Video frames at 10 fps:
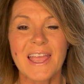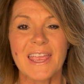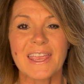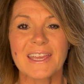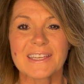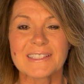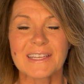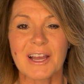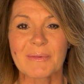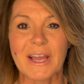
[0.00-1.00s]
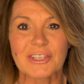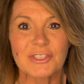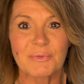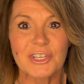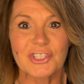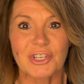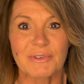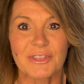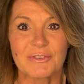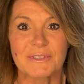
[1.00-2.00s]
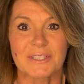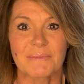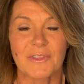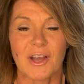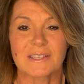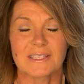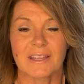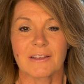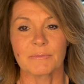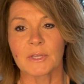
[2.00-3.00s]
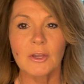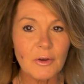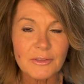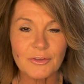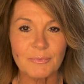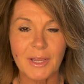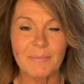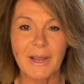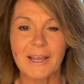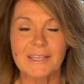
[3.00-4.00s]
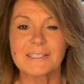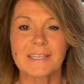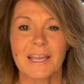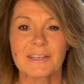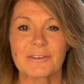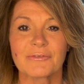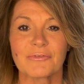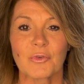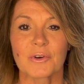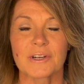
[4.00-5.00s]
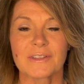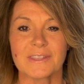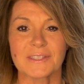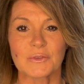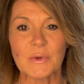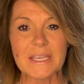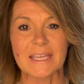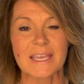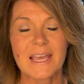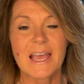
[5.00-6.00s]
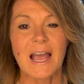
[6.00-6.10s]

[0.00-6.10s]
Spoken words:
and I just want to share with you some thoughts that have been going through my mind kind of for this week.